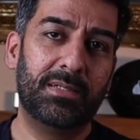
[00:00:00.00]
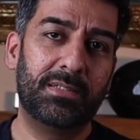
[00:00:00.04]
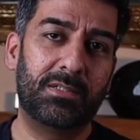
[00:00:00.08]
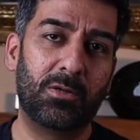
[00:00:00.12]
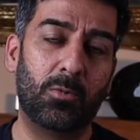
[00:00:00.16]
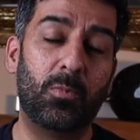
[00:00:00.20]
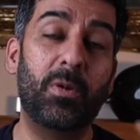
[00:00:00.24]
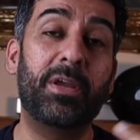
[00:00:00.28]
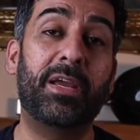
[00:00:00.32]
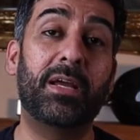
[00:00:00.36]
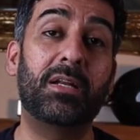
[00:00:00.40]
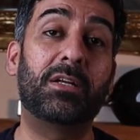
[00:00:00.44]

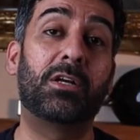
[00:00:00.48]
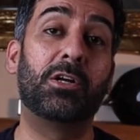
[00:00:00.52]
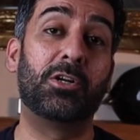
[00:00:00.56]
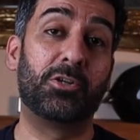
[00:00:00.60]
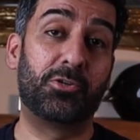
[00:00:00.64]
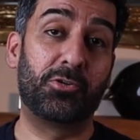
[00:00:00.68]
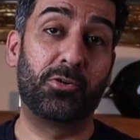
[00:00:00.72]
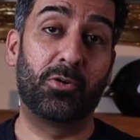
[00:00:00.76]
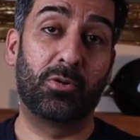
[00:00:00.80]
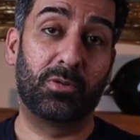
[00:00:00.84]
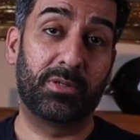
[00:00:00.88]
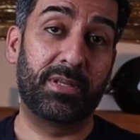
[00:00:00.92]
So we can
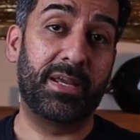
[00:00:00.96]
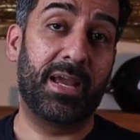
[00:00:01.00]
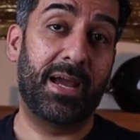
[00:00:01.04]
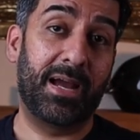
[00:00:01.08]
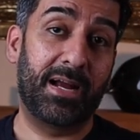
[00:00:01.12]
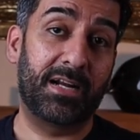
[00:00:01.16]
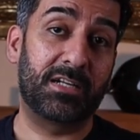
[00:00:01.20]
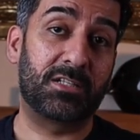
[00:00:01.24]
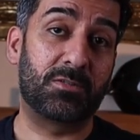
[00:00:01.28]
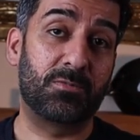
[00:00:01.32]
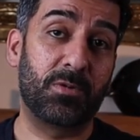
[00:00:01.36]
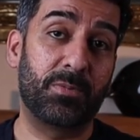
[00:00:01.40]
control the
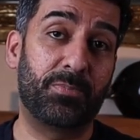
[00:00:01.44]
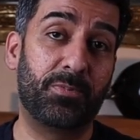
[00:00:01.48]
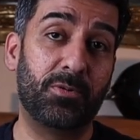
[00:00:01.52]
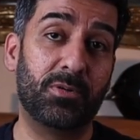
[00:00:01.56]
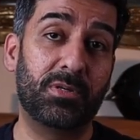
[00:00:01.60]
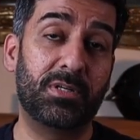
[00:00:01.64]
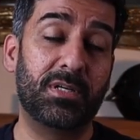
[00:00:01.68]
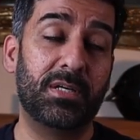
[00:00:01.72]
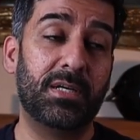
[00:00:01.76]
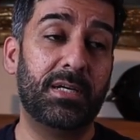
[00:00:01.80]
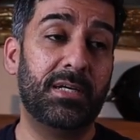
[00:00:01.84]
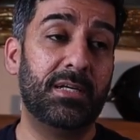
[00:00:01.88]
ads we
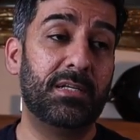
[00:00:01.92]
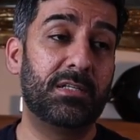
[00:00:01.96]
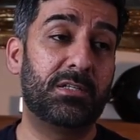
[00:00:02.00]
put.